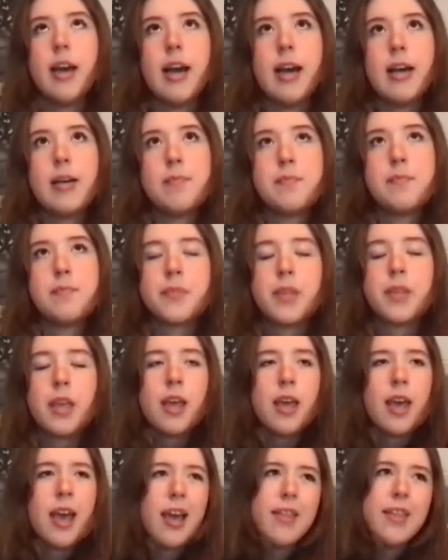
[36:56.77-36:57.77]
And
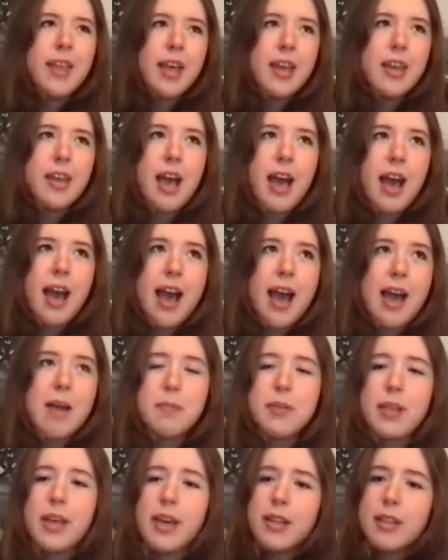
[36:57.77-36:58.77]
then I
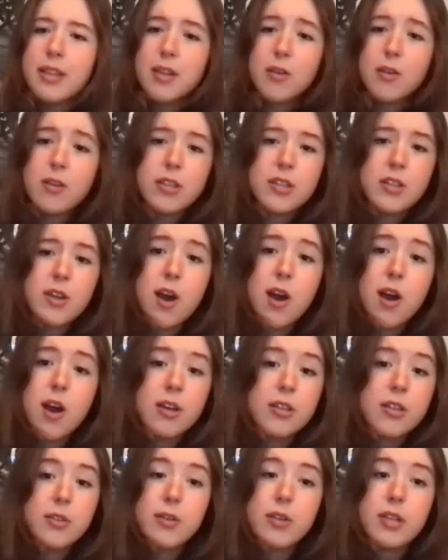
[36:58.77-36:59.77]
play a little guitar
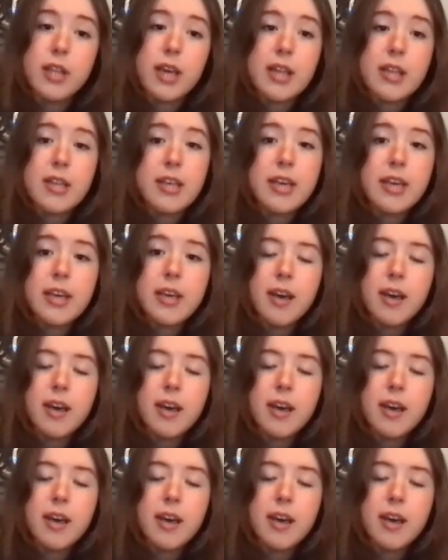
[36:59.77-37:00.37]
and ukulele.